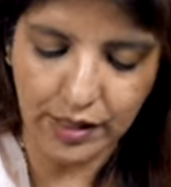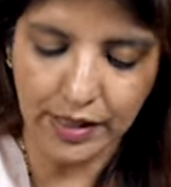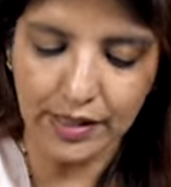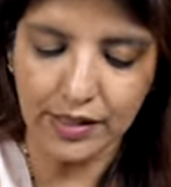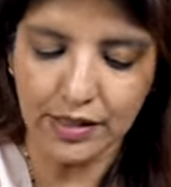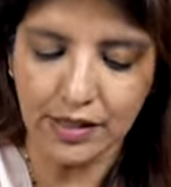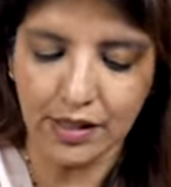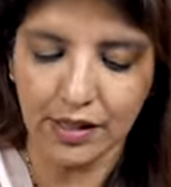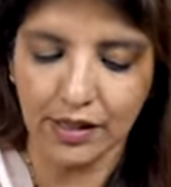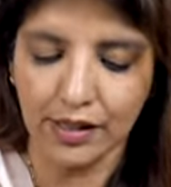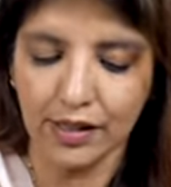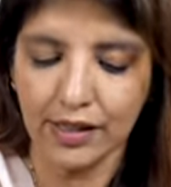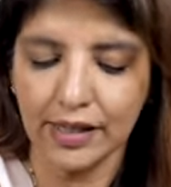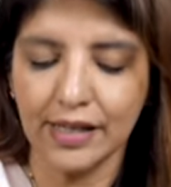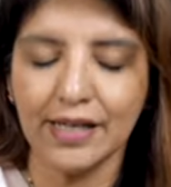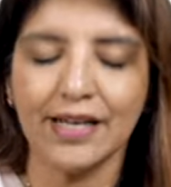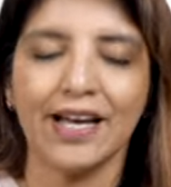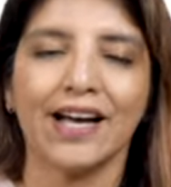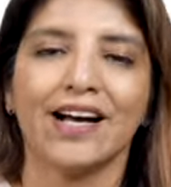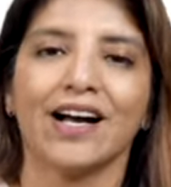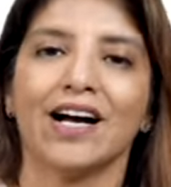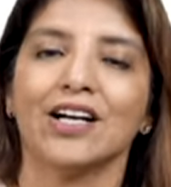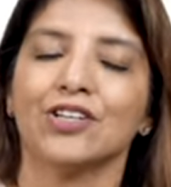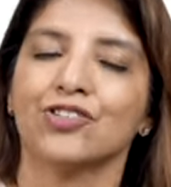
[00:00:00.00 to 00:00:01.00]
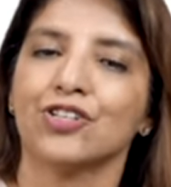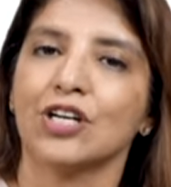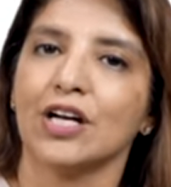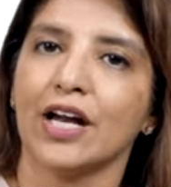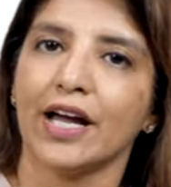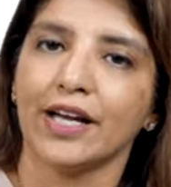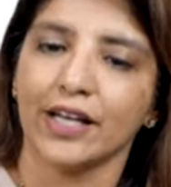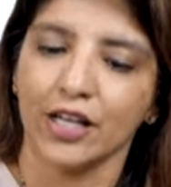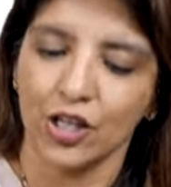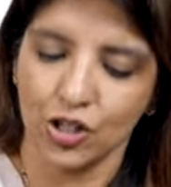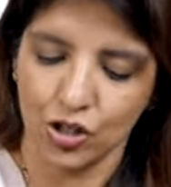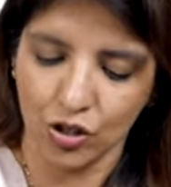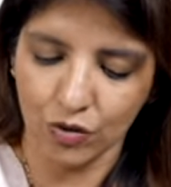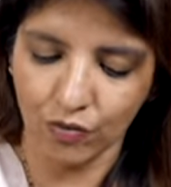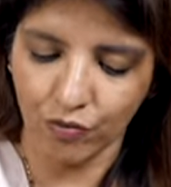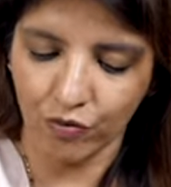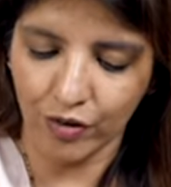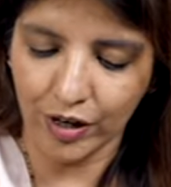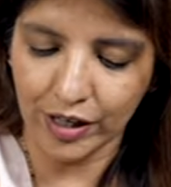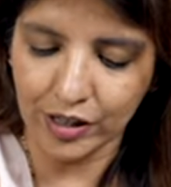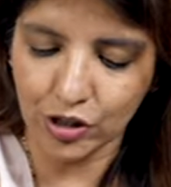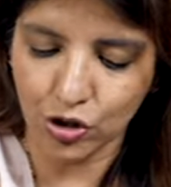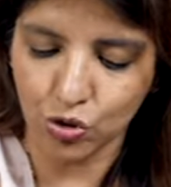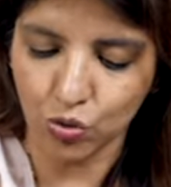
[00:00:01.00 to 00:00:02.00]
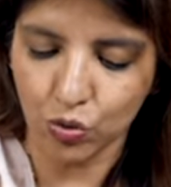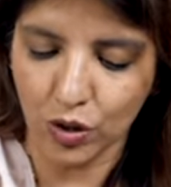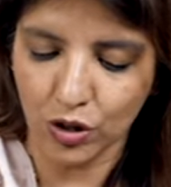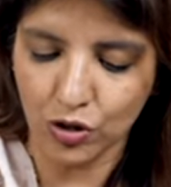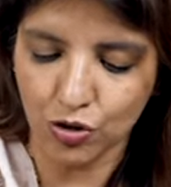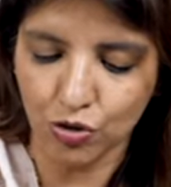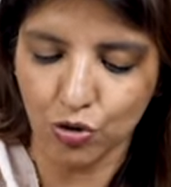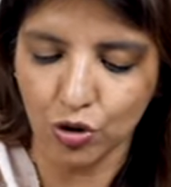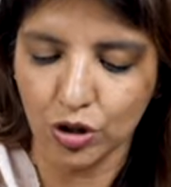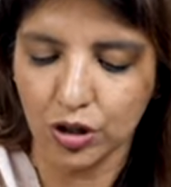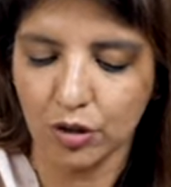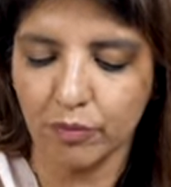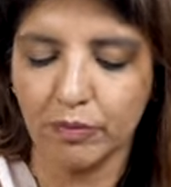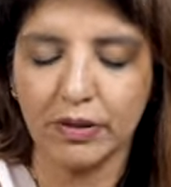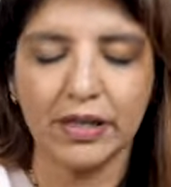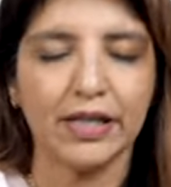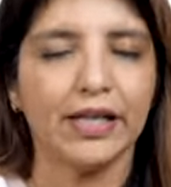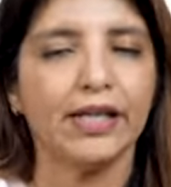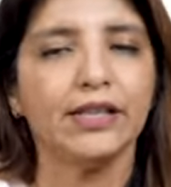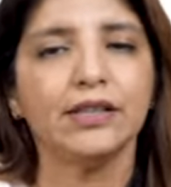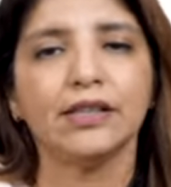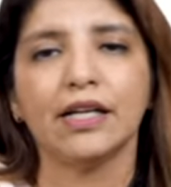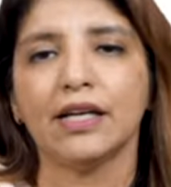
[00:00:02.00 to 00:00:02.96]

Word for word: internal iliac artery ligation fails to control the bleeding,